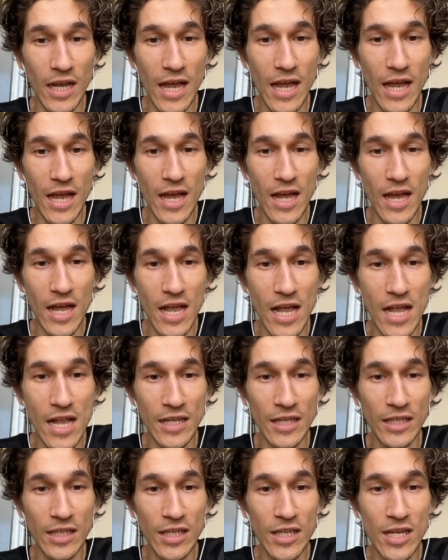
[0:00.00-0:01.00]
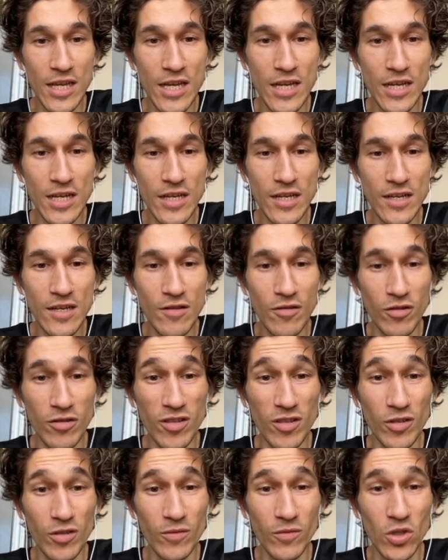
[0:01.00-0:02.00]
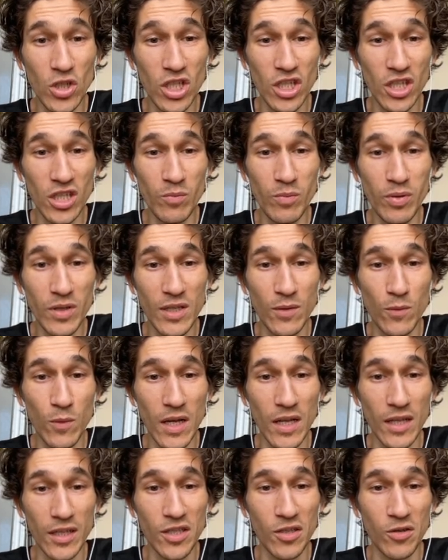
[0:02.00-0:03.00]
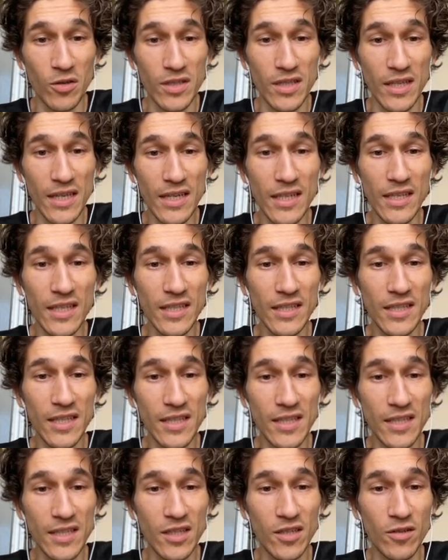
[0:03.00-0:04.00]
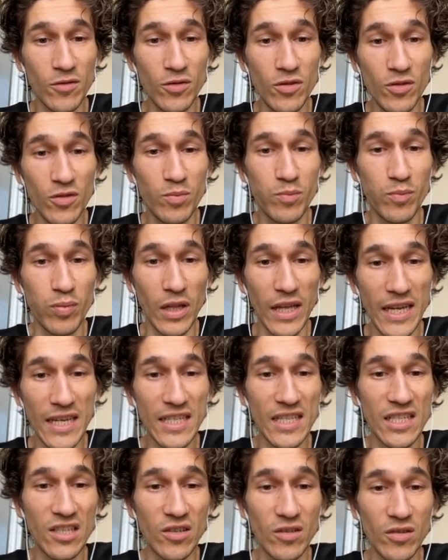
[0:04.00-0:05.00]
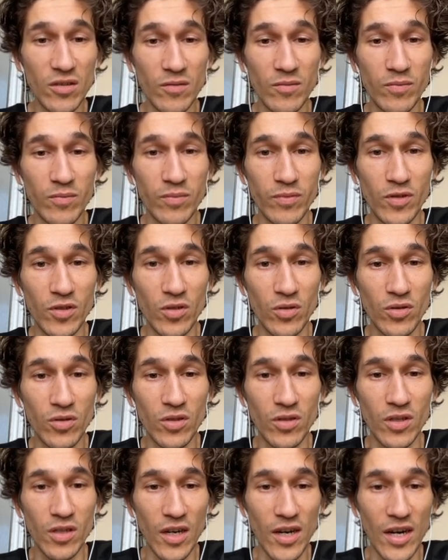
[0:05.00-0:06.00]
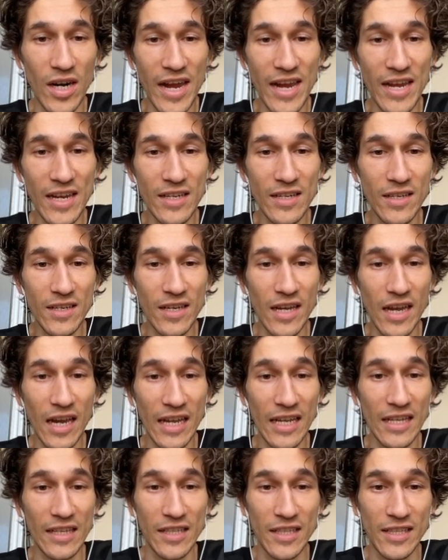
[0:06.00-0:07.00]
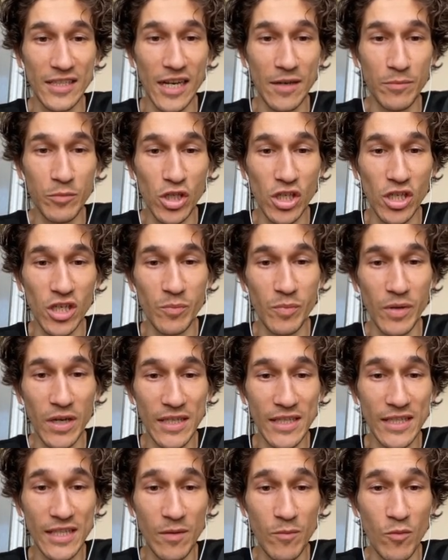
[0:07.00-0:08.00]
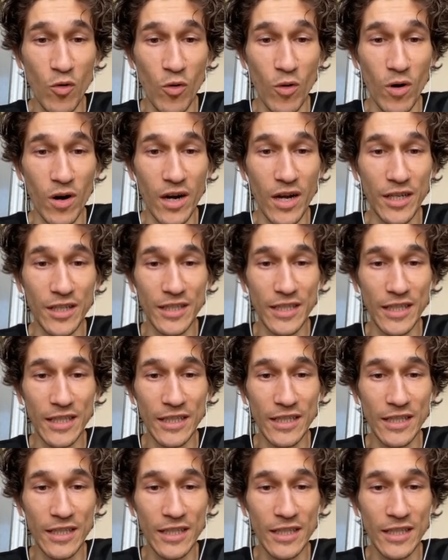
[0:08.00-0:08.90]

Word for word: and uh, not a lot of sheep as well so i think this is a good place good good grain and some sheep and some ore i think